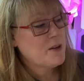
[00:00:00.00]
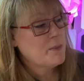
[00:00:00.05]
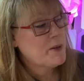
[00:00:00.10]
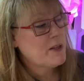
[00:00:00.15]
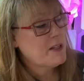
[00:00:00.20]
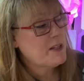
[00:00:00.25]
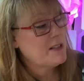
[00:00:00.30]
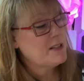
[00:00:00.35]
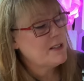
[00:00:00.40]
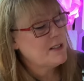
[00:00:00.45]
I
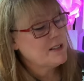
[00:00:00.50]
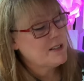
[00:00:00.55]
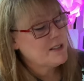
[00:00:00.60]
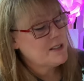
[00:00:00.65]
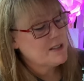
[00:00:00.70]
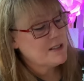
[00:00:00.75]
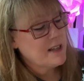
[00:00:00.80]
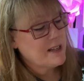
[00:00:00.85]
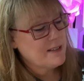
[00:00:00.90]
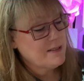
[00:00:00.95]
mean, it,
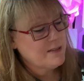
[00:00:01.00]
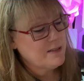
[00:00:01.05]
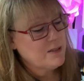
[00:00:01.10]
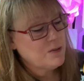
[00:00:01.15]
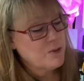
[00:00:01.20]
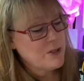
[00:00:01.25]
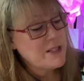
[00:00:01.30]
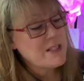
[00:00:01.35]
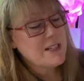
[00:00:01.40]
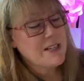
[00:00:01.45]
it's I,
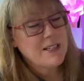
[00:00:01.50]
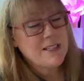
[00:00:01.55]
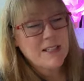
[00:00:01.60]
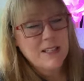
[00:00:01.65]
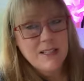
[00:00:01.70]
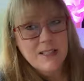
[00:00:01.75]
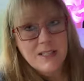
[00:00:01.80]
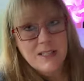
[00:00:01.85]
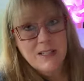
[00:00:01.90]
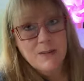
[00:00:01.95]
the reason I
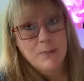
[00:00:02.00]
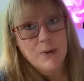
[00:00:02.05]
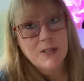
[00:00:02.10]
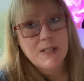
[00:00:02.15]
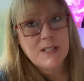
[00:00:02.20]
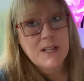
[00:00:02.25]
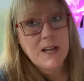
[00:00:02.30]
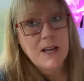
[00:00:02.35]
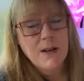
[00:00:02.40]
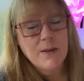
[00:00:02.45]
say this is a
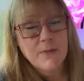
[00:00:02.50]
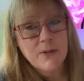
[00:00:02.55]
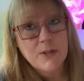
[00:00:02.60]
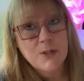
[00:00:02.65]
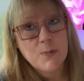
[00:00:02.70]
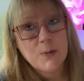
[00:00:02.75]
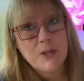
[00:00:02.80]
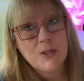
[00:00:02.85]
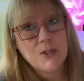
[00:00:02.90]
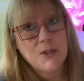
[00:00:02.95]
must-have
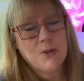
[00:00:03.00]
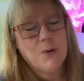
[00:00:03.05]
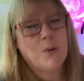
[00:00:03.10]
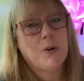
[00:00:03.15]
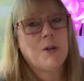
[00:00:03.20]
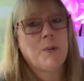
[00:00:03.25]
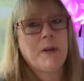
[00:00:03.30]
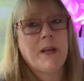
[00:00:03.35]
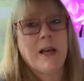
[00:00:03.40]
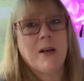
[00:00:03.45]
is because you don't
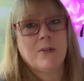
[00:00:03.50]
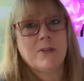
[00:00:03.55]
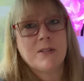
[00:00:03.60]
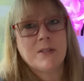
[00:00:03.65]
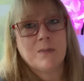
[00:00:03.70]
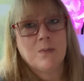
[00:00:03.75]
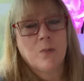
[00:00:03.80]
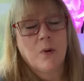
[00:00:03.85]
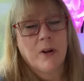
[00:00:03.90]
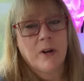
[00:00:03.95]
want to be out
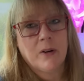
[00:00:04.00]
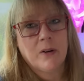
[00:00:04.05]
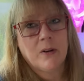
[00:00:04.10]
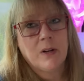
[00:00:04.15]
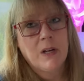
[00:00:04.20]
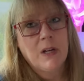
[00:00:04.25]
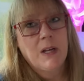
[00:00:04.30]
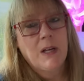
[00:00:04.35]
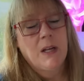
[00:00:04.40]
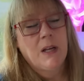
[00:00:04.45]
somewhere
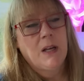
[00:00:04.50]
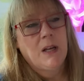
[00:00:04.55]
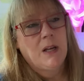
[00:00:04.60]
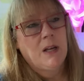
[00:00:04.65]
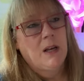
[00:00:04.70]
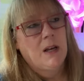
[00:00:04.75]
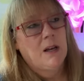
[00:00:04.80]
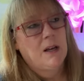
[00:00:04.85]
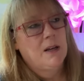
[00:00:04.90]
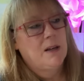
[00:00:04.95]

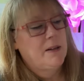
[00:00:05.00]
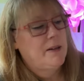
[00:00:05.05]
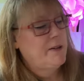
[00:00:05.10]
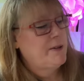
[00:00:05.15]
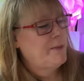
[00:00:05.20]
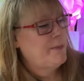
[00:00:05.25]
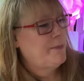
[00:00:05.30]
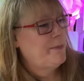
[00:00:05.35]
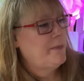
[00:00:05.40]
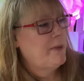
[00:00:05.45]

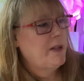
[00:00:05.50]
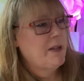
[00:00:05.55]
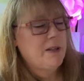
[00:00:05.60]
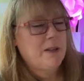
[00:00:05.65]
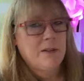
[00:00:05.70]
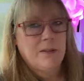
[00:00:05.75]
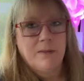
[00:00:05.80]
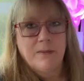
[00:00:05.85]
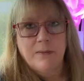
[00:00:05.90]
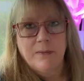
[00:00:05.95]
um,
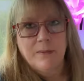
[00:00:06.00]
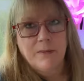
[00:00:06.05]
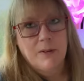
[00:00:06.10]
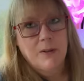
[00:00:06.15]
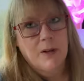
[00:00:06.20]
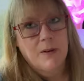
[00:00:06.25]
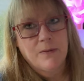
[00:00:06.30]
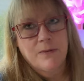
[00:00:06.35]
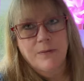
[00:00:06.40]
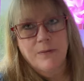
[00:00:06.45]
and you
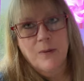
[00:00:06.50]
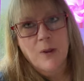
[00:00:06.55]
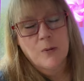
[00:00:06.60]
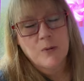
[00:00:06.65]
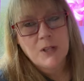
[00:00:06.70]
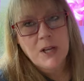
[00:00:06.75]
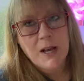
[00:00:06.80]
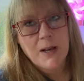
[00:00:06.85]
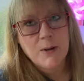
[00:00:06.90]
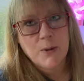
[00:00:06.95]
have low
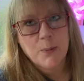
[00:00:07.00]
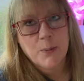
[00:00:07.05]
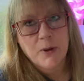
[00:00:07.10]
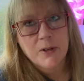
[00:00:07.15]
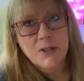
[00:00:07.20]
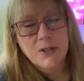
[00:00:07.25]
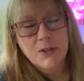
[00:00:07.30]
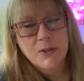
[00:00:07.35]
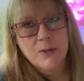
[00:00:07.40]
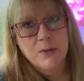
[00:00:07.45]
tire
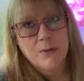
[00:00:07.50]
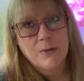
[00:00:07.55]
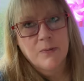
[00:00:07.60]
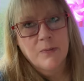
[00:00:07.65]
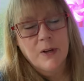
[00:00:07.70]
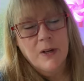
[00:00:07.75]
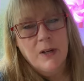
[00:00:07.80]
pressure,